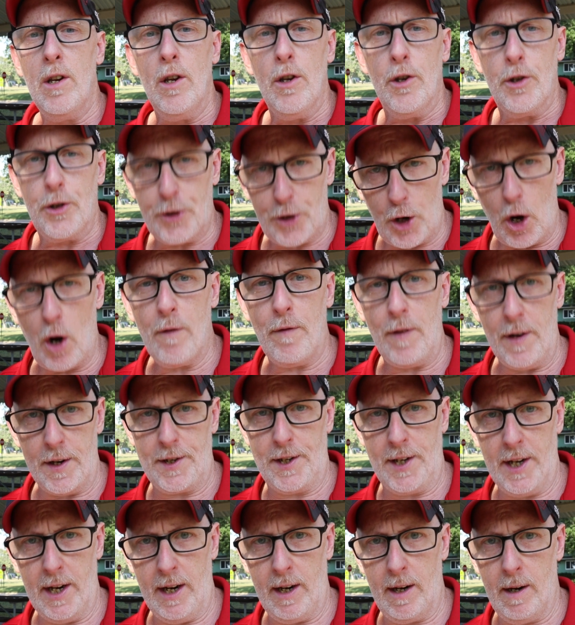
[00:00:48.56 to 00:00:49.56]

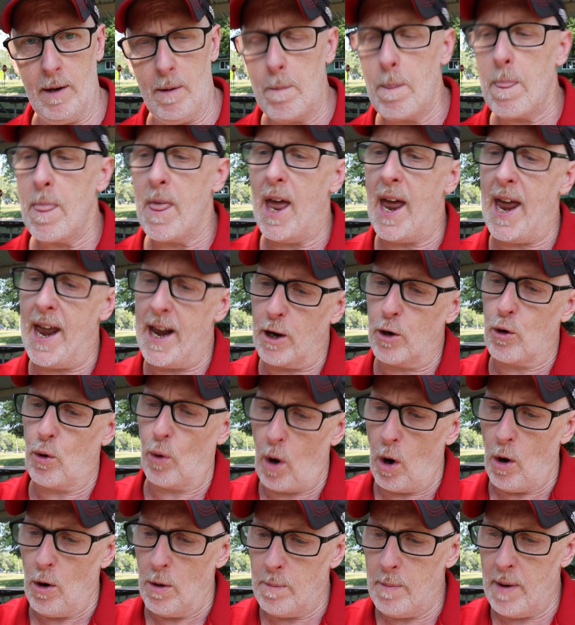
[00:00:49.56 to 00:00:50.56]
servicing a
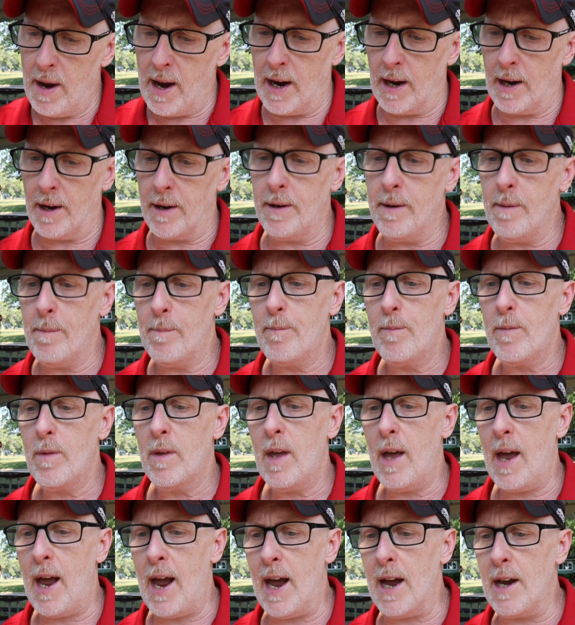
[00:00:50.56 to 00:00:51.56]
grown man,
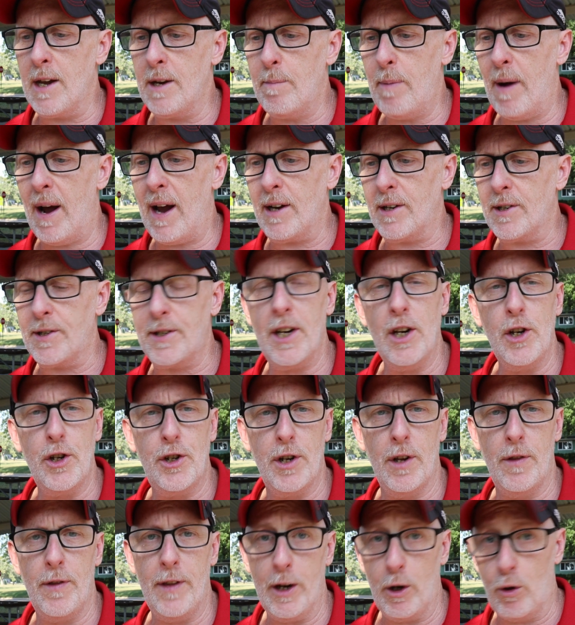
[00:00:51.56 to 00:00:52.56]
and by
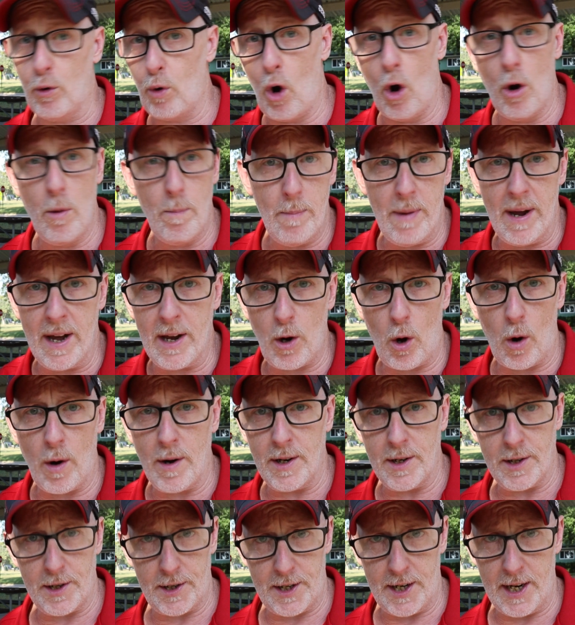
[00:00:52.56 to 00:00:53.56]
extension the grown men on
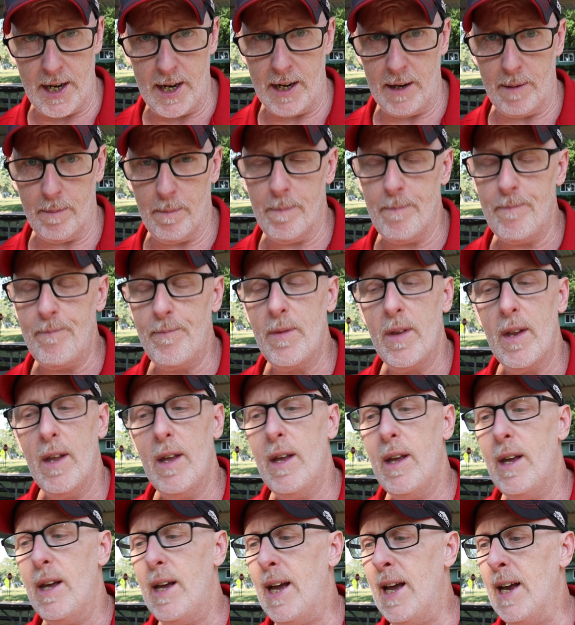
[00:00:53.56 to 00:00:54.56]
his team,
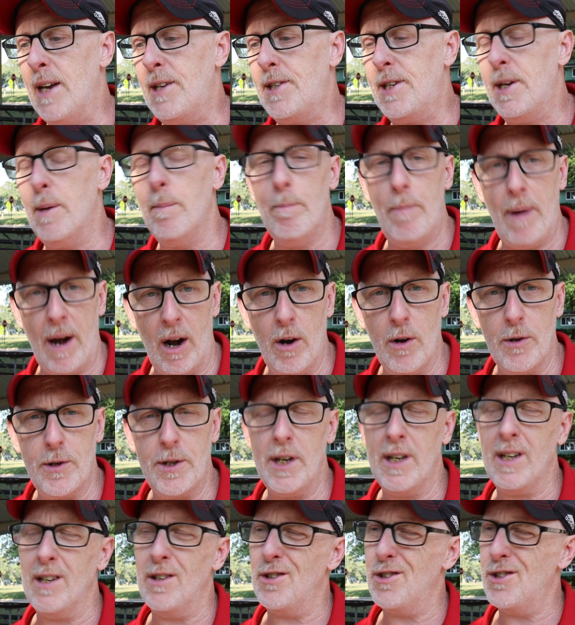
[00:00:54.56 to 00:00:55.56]
it's
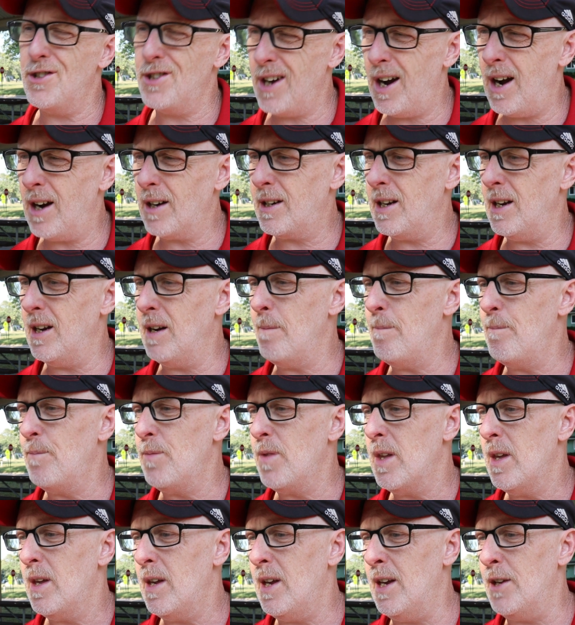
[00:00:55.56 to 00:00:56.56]
embarrassing, it's shocking,
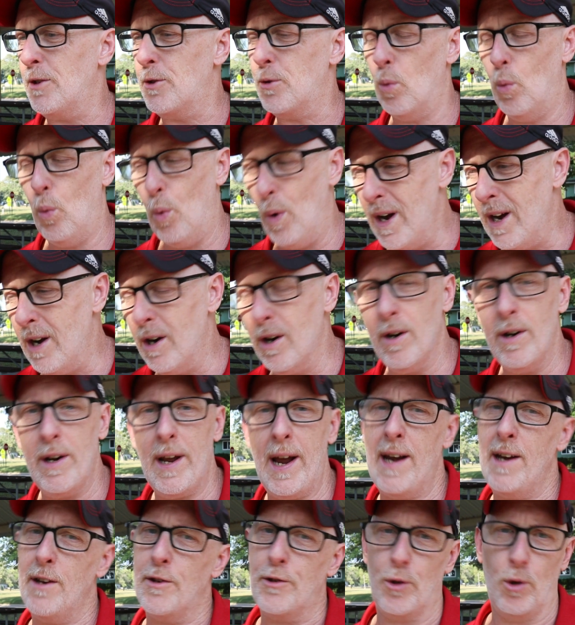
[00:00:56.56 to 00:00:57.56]
it's weird,
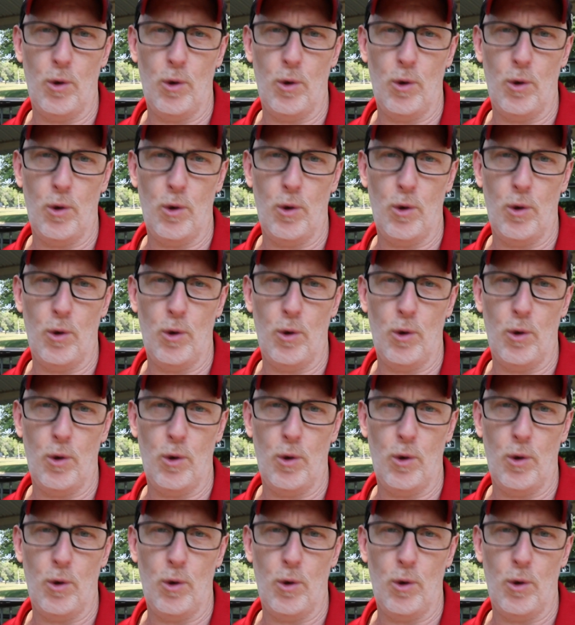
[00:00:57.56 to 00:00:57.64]
and it's